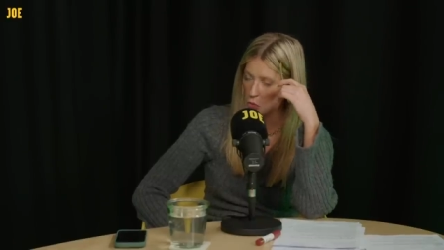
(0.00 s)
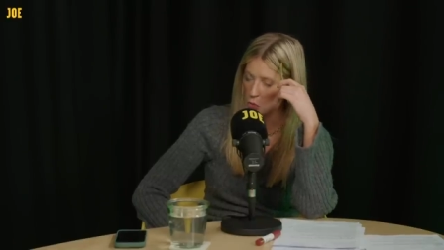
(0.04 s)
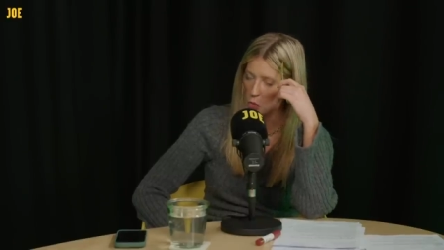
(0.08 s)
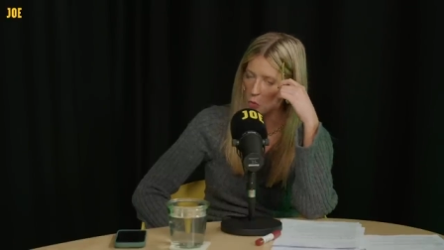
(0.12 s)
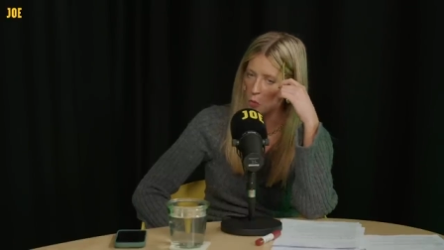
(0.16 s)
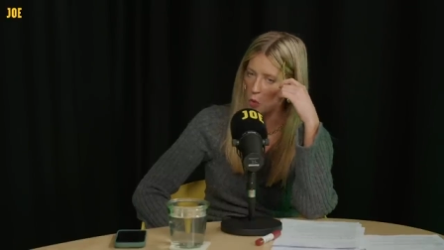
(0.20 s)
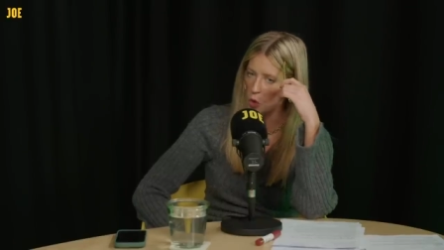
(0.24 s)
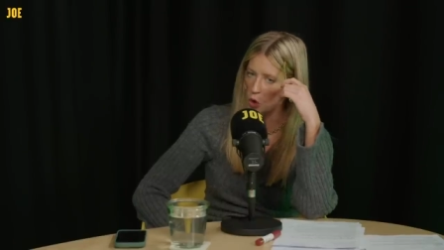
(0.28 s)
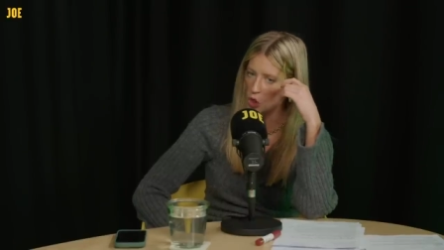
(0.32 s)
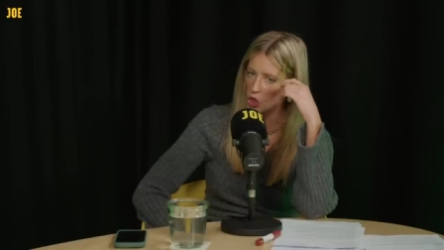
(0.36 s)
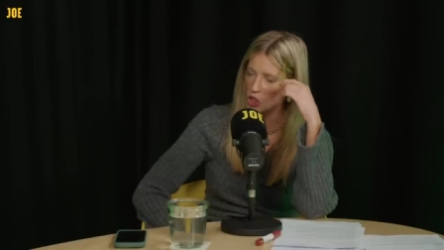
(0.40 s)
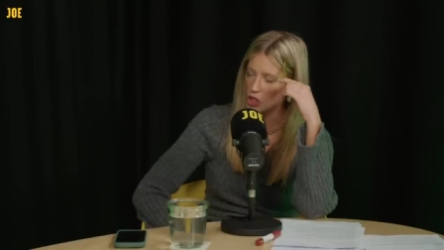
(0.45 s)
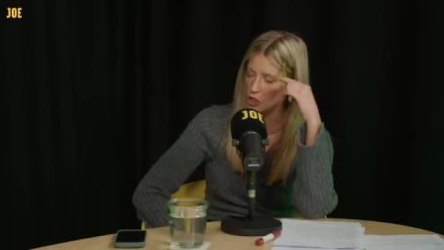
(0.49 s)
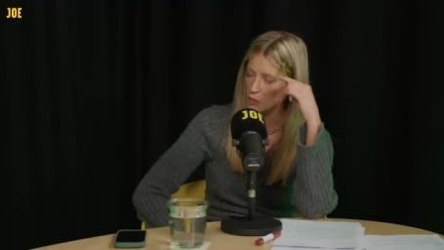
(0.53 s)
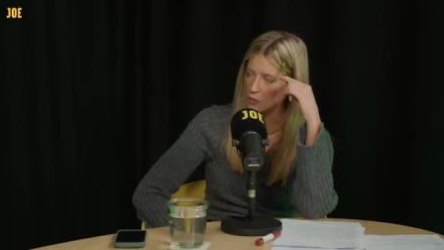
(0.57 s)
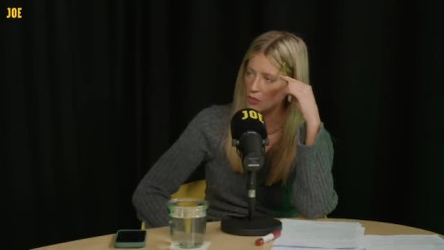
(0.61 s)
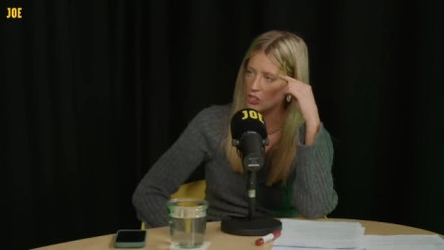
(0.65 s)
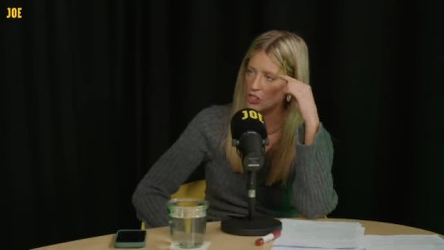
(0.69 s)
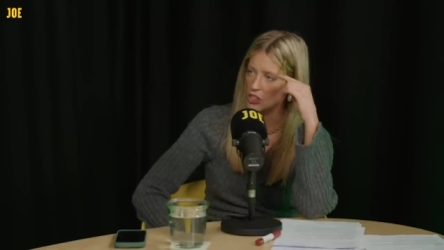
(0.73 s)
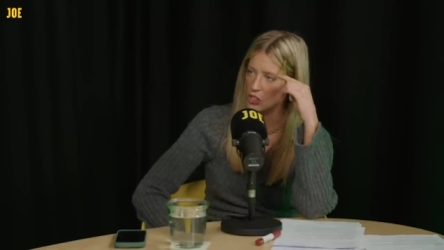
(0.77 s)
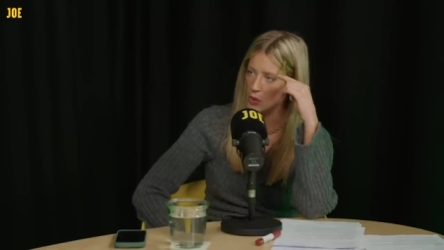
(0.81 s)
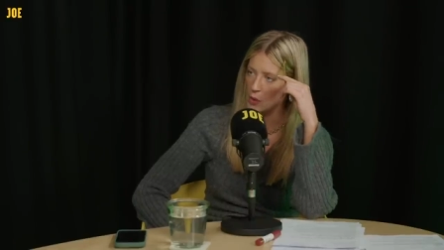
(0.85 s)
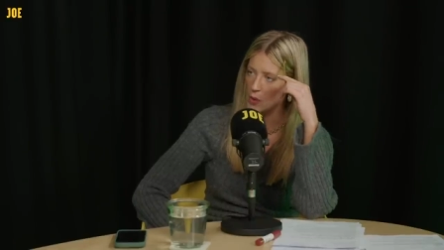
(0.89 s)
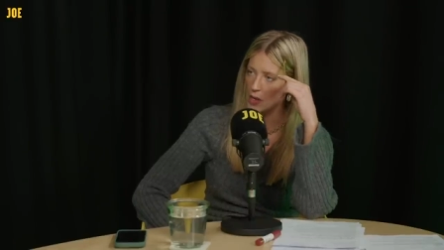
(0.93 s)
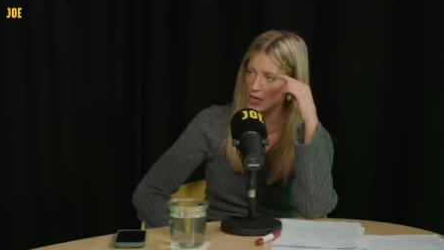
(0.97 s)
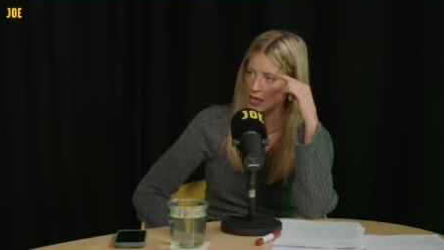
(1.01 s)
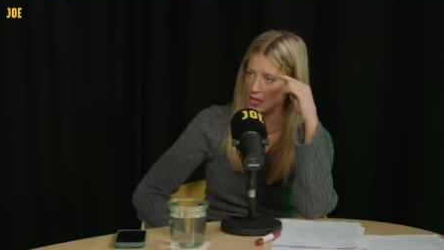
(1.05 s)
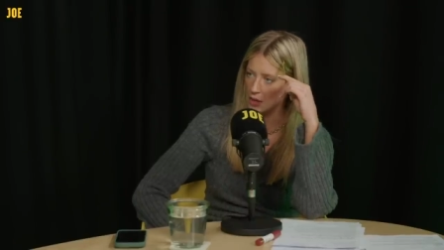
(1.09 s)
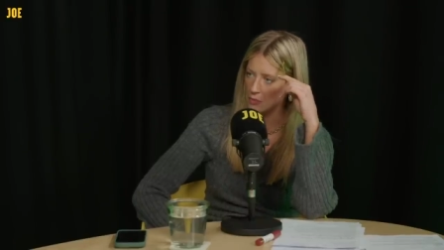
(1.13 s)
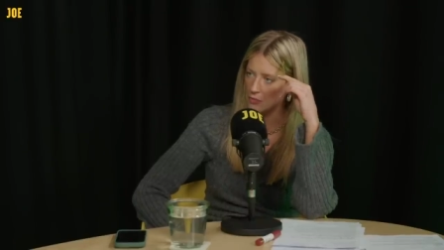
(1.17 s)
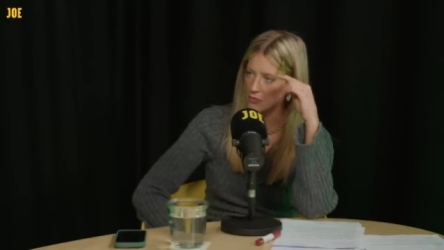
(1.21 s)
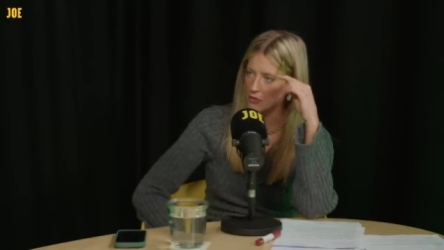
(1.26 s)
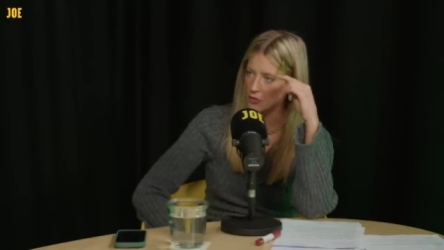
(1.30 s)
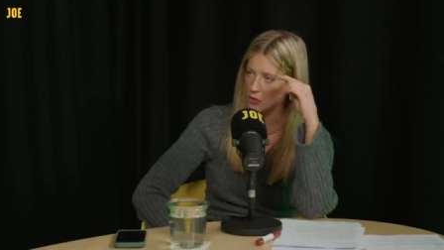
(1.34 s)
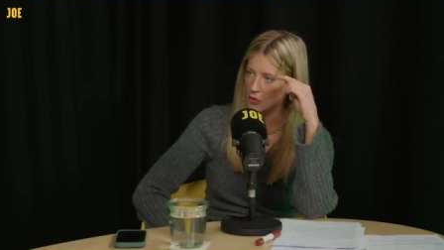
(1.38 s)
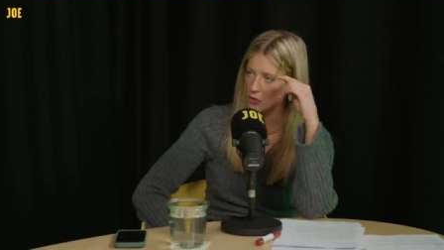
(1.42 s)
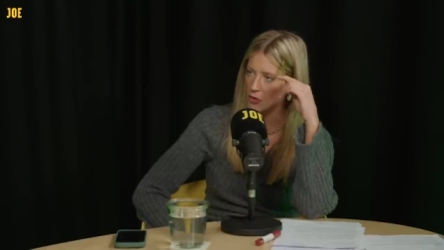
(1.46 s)
what she was suing
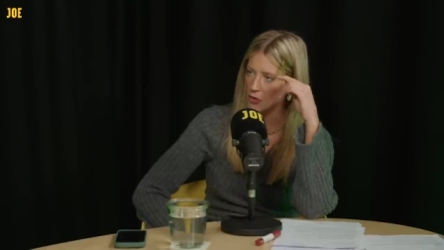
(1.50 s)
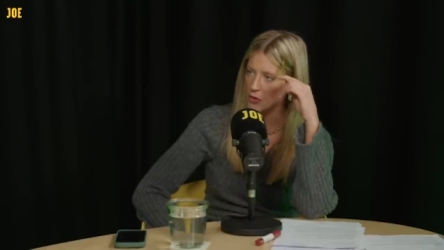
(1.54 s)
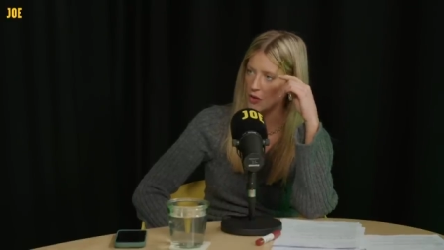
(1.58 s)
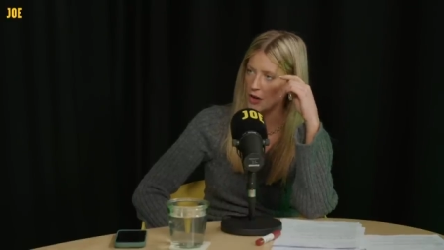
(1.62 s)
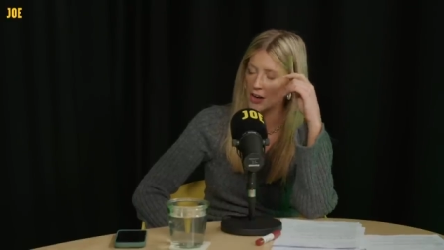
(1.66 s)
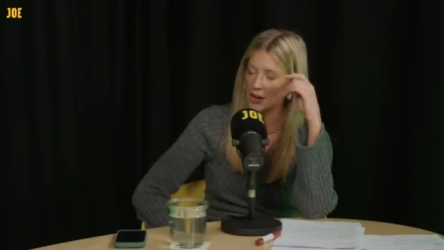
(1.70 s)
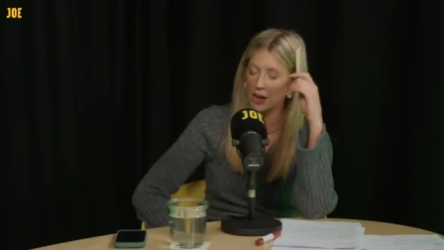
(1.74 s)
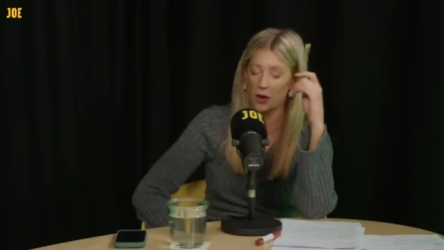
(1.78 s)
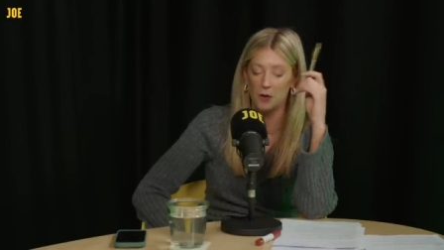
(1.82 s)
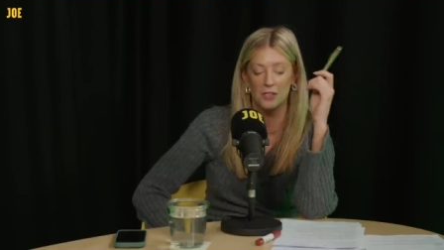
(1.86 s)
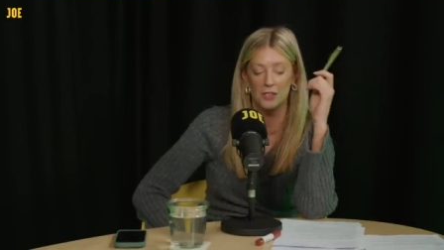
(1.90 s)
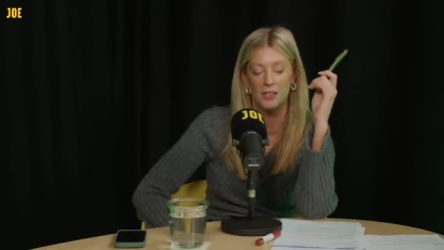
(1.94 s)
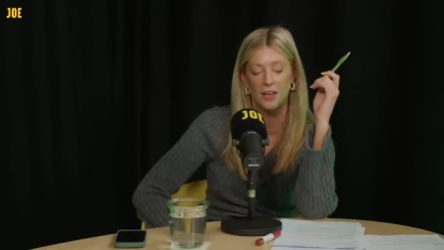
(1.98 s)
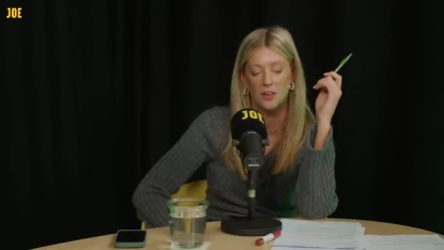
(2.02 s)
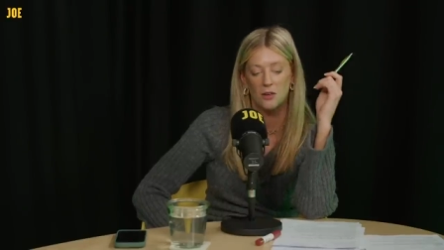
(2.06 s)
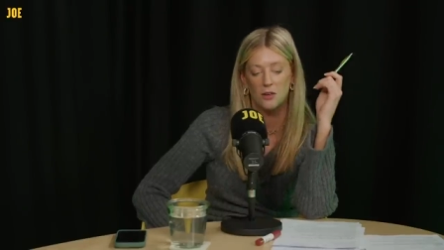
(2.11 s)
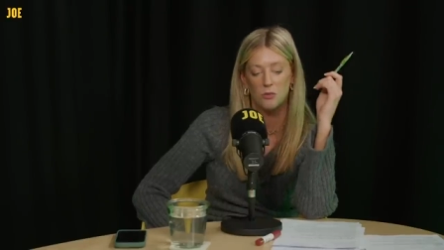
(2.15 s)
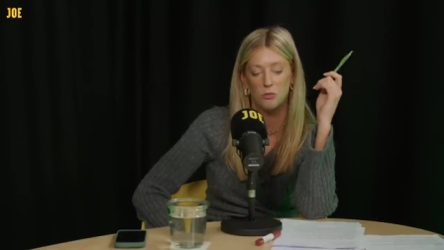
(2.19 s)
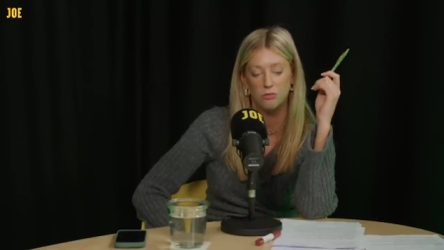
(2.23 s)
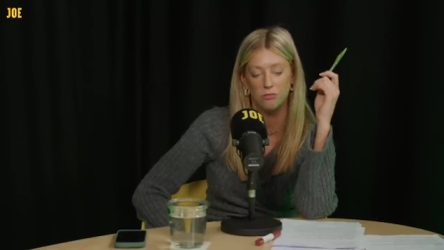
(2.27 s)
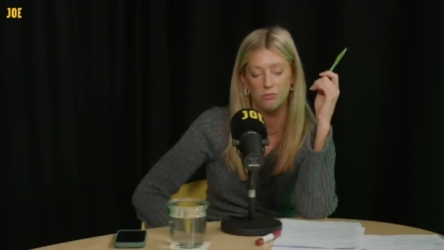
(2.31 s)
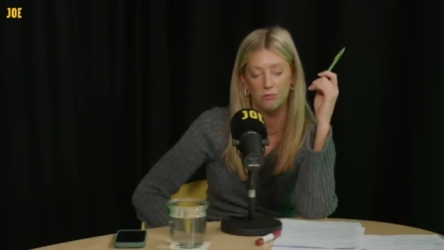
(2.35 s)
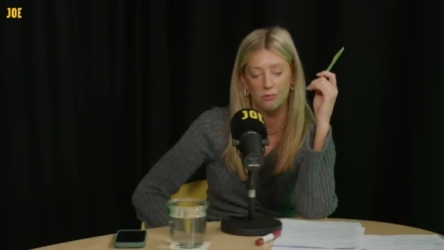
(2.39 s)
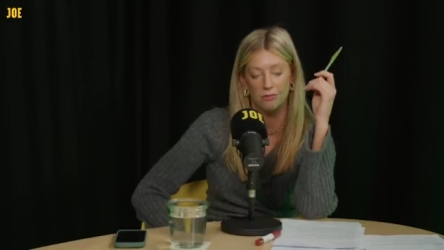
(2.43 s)
him for and I was like,